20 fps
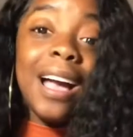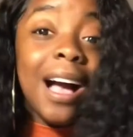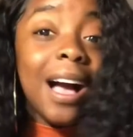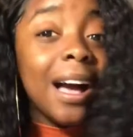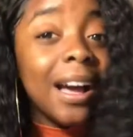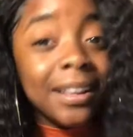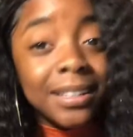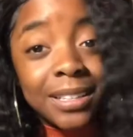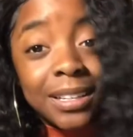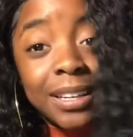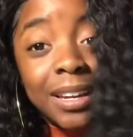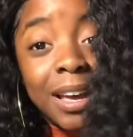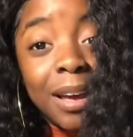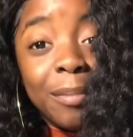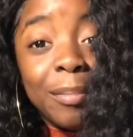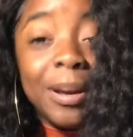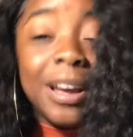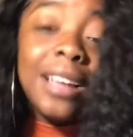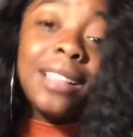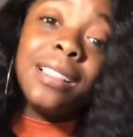I took a
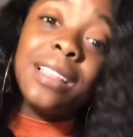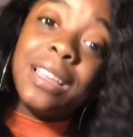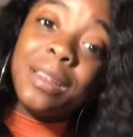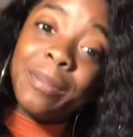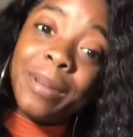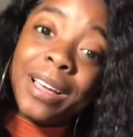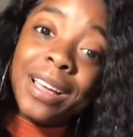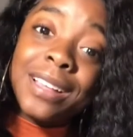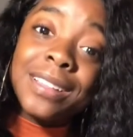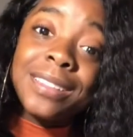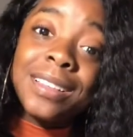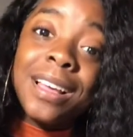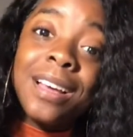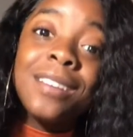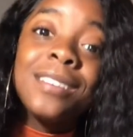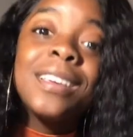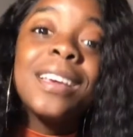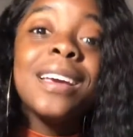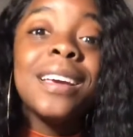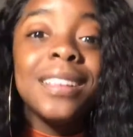nap. I laid my ass
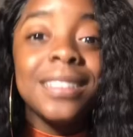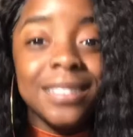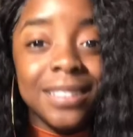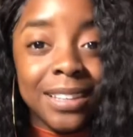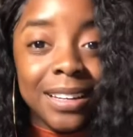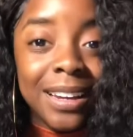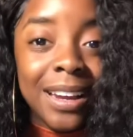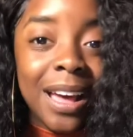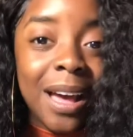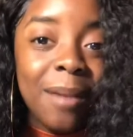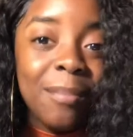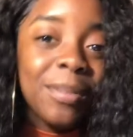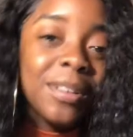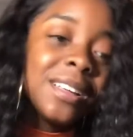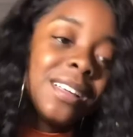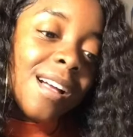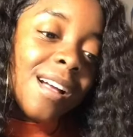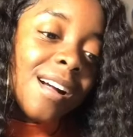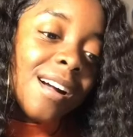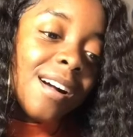down and took a nap.
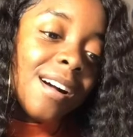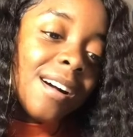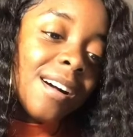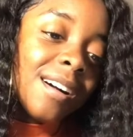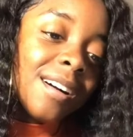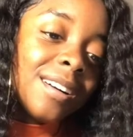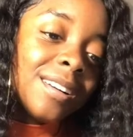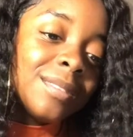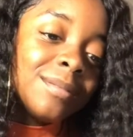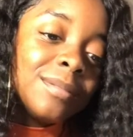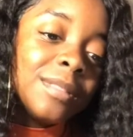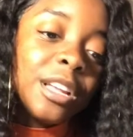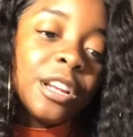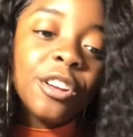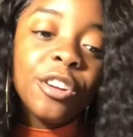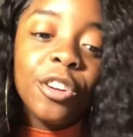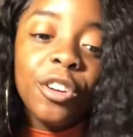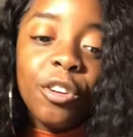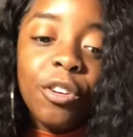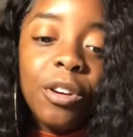Then
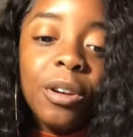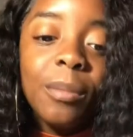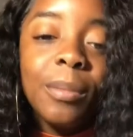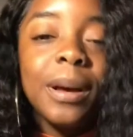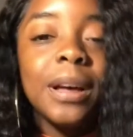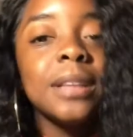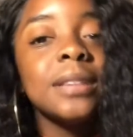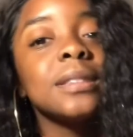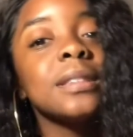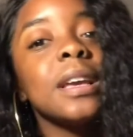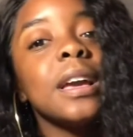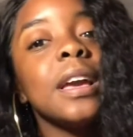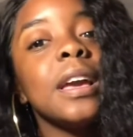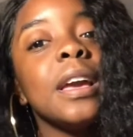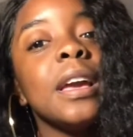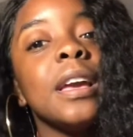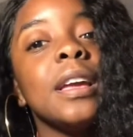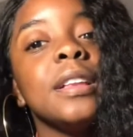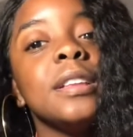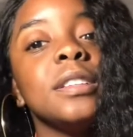you're gonna go on the bus,
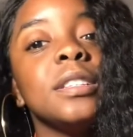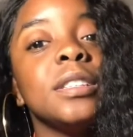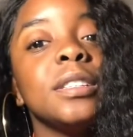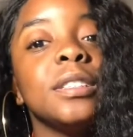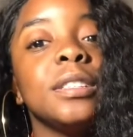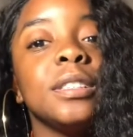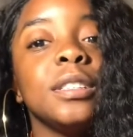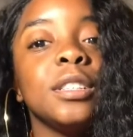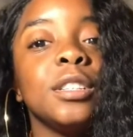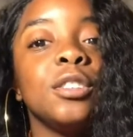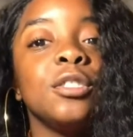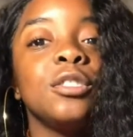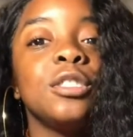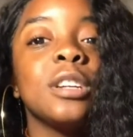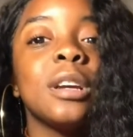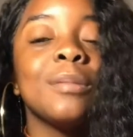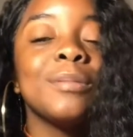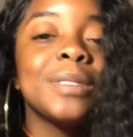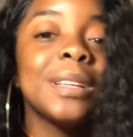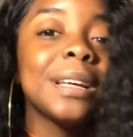and it
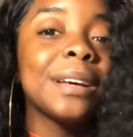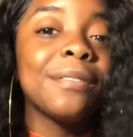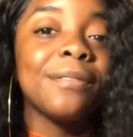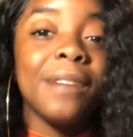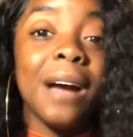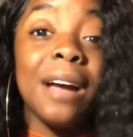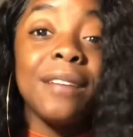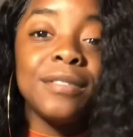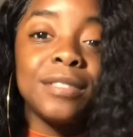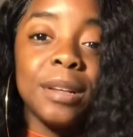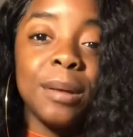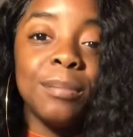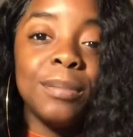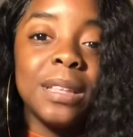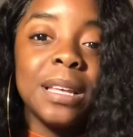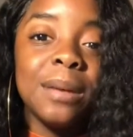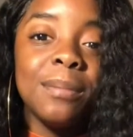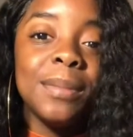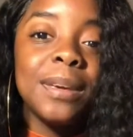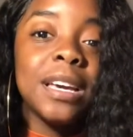usually comes at like 5
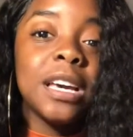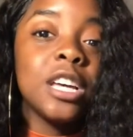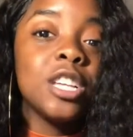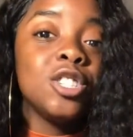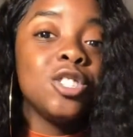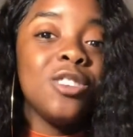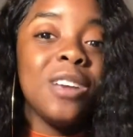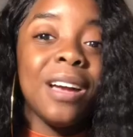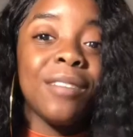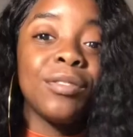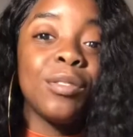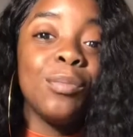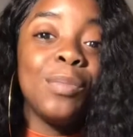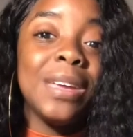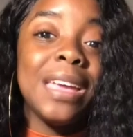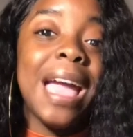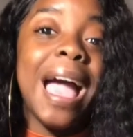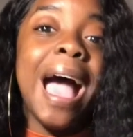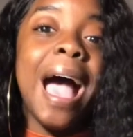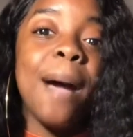something, because you have to
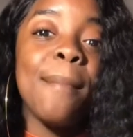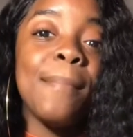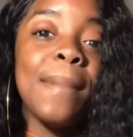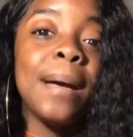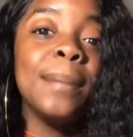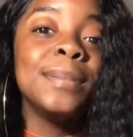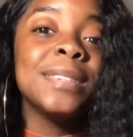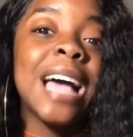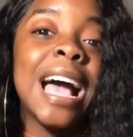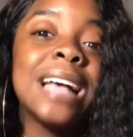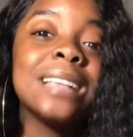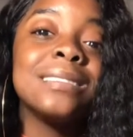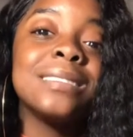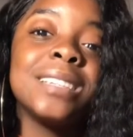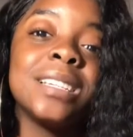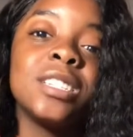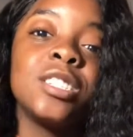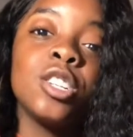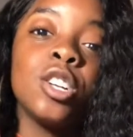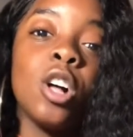be at MEPS at
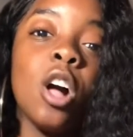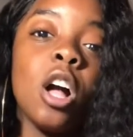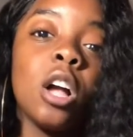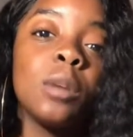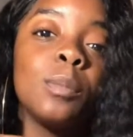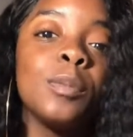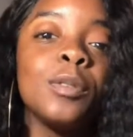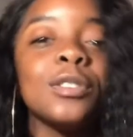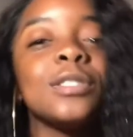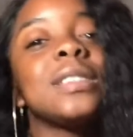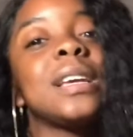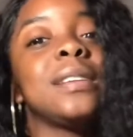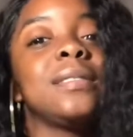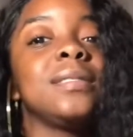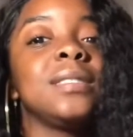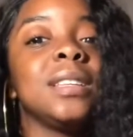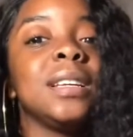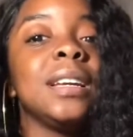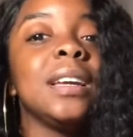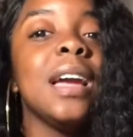6 o'clock
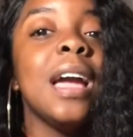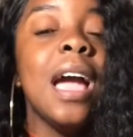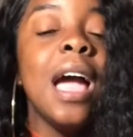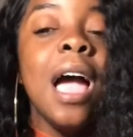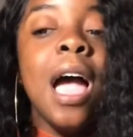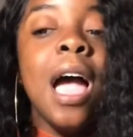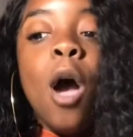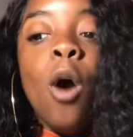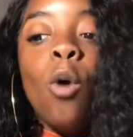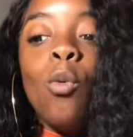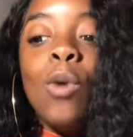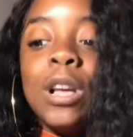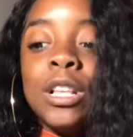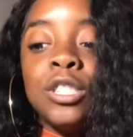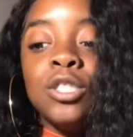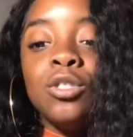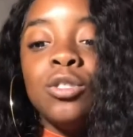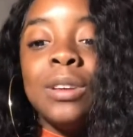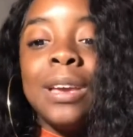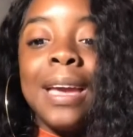precisely.
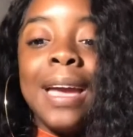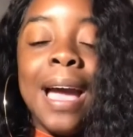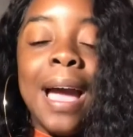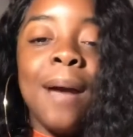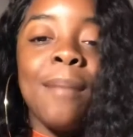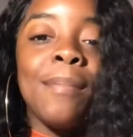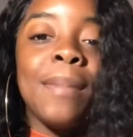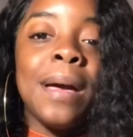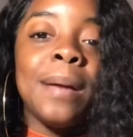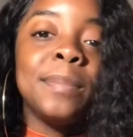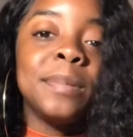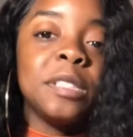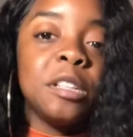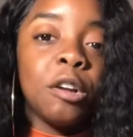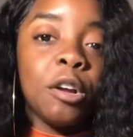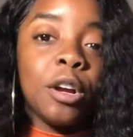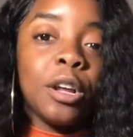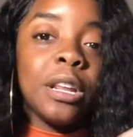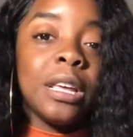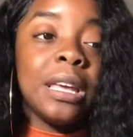Once you get at MEPS,
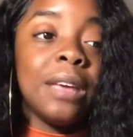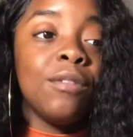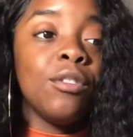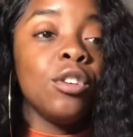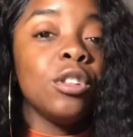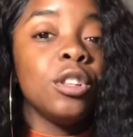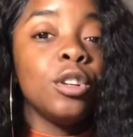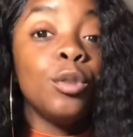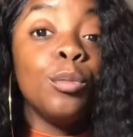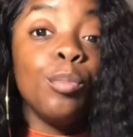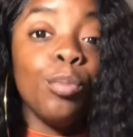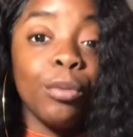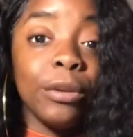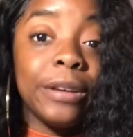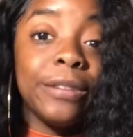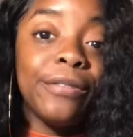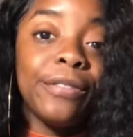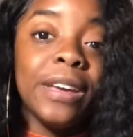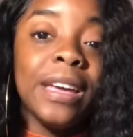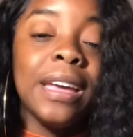they're gonna give you a little
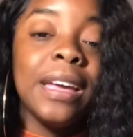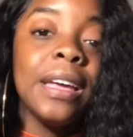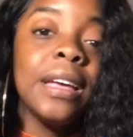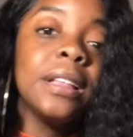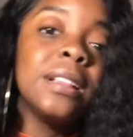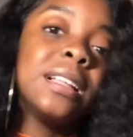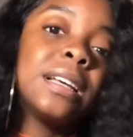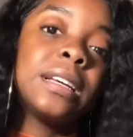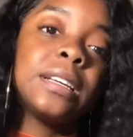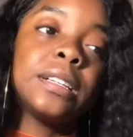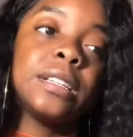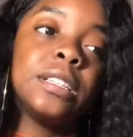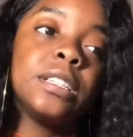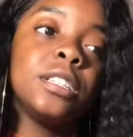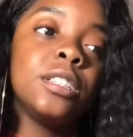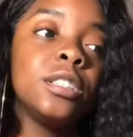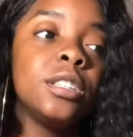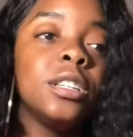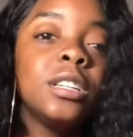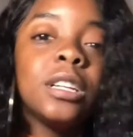briefing, like
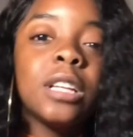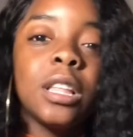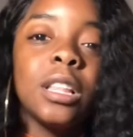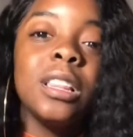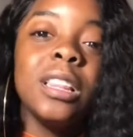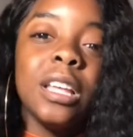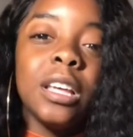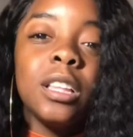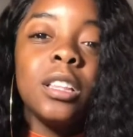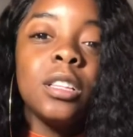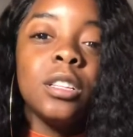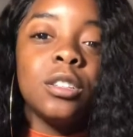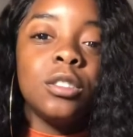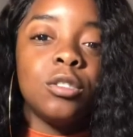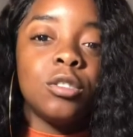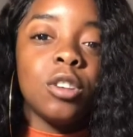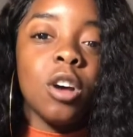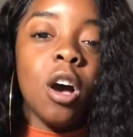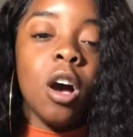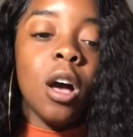a
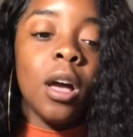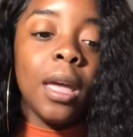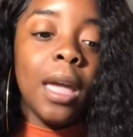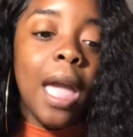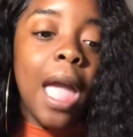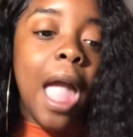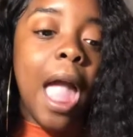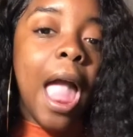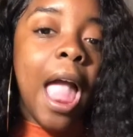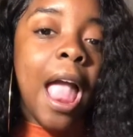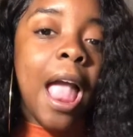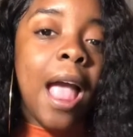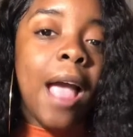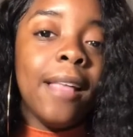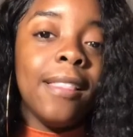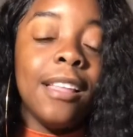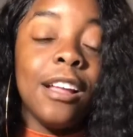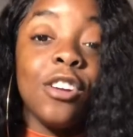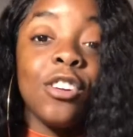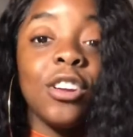little talk,
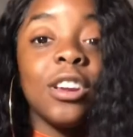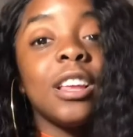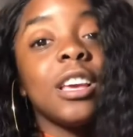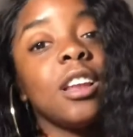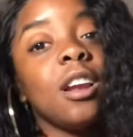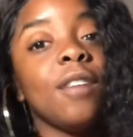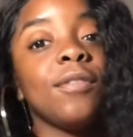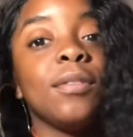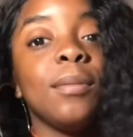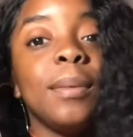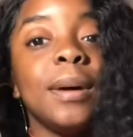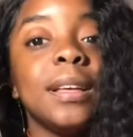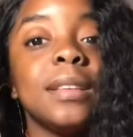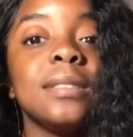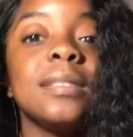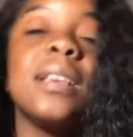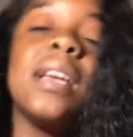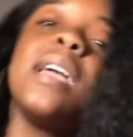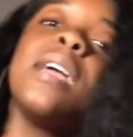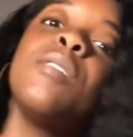and then you're gonna get off the
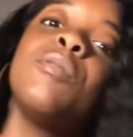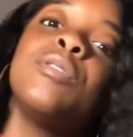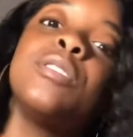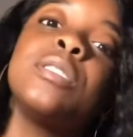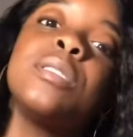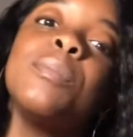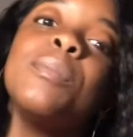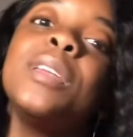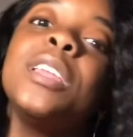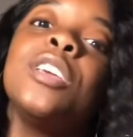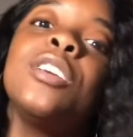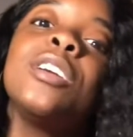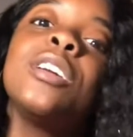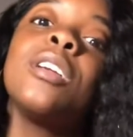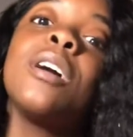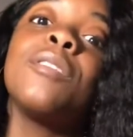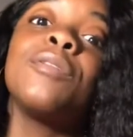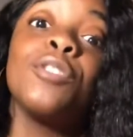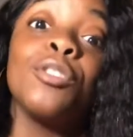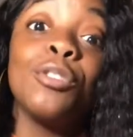bus. And the minute you
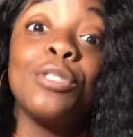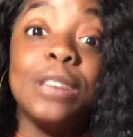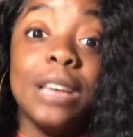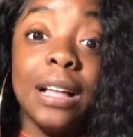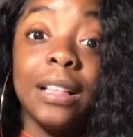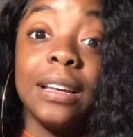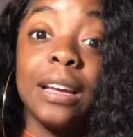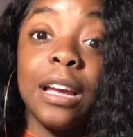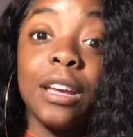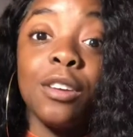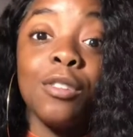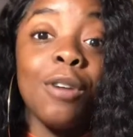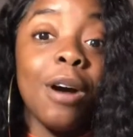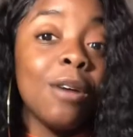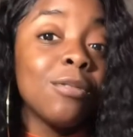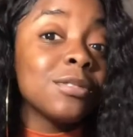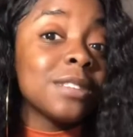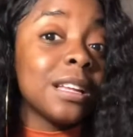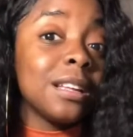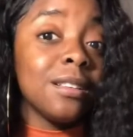get off, they're yelling at you.
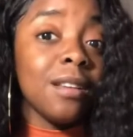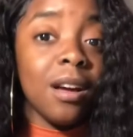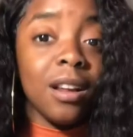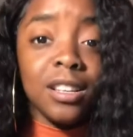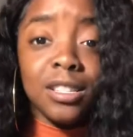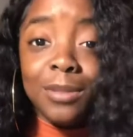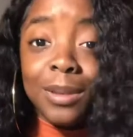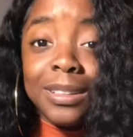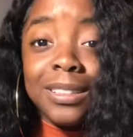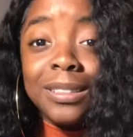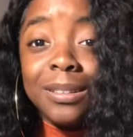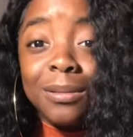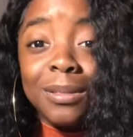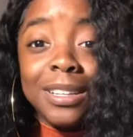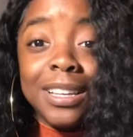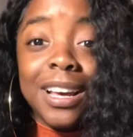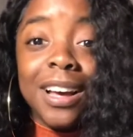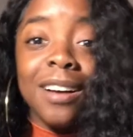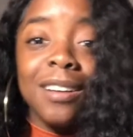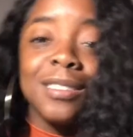I was like not expecting them
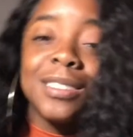to yell.